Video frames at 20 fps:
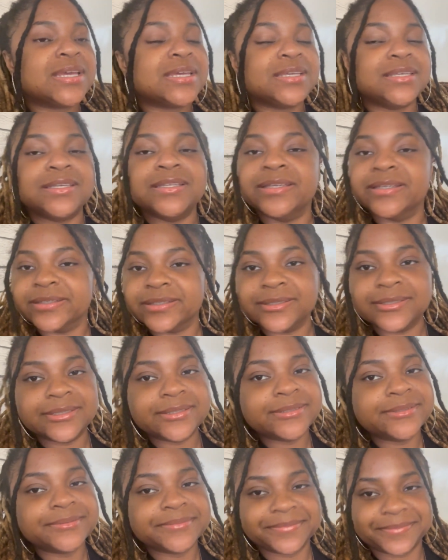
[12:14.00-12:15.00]
yeah,
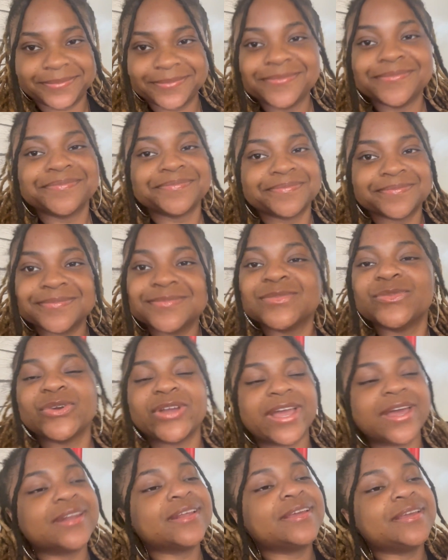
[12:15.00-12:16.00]
we
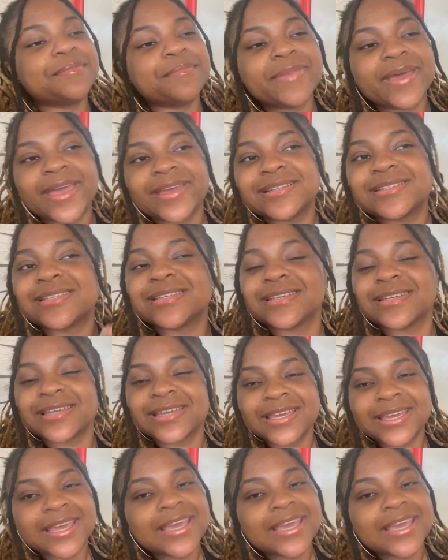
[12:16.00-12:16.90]
got to get back to